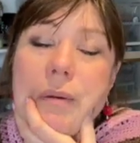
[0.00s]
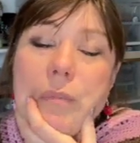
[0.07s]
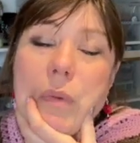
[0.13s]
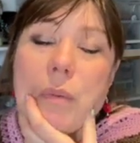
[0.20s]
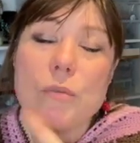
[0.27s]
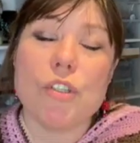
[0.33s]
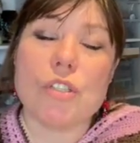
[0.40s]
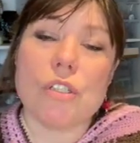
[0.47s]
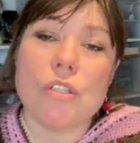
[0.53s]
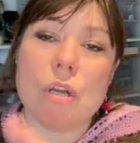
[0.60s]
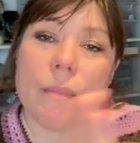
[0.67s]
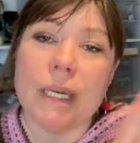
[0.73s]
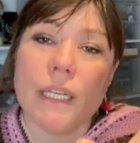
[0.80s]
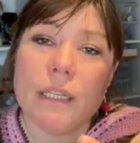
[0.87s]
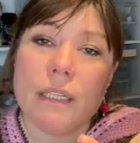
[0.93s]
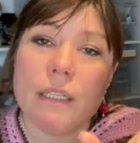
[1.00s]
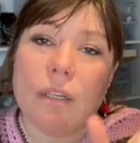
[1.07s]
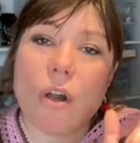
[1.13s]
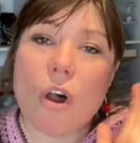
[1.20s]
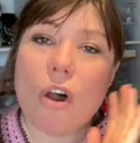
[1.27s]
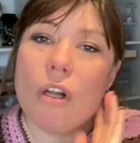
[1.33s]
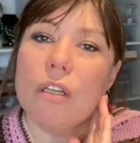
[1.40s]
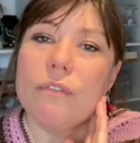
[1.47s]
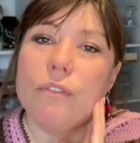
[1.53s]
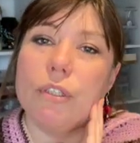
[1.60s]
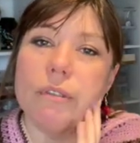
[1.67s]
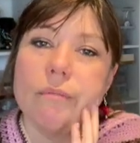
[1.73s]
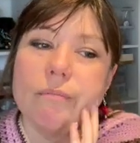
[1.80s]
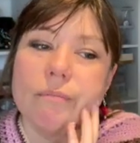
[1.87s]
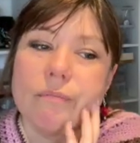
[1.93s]
I'm just nominating all of
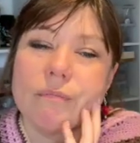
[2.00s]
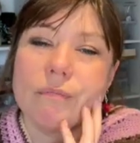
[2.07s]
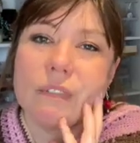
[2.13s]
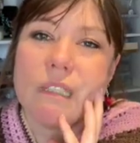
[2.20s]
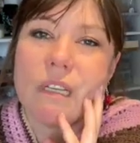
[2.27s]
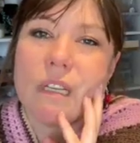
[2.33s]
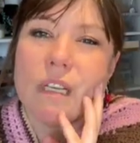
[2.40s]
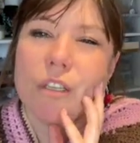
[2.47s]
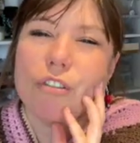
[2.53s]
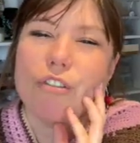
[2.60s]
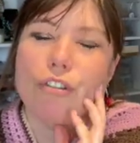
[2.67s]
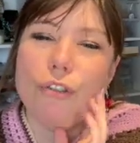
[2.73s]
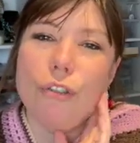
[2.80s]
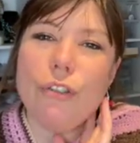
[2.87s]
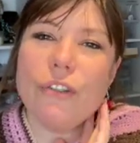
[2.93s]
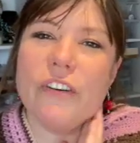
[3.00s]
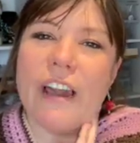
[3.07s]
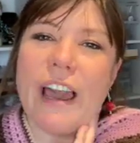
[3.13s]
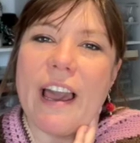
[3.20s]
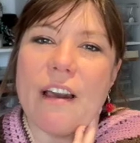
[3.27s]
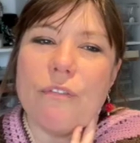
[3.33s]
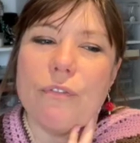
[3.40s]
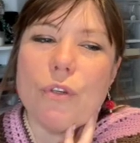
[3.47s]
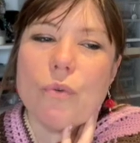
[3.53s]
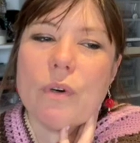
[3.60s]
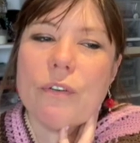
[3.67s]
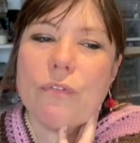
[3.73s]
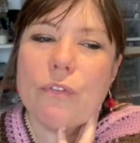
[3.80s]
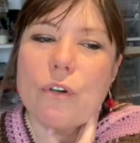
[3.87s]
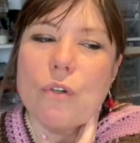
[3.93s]
you. Do you have
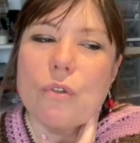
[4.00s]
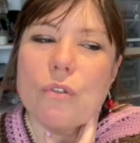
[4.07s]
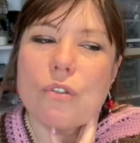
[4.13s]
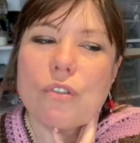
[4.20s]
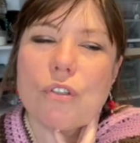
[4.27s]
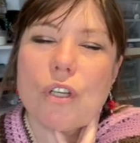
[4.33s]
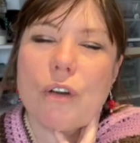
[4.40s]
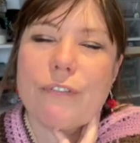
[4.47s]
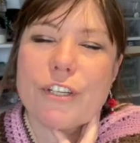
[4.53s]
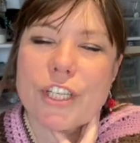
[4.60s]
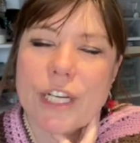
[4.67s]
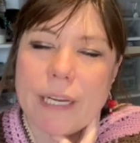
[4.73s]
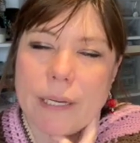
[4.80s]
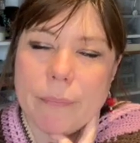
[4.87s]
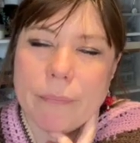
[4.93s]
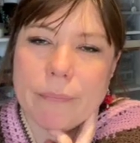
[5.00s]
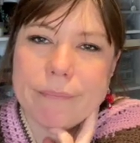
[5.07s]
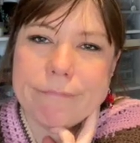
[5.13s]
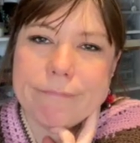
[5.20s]
UFOs of shame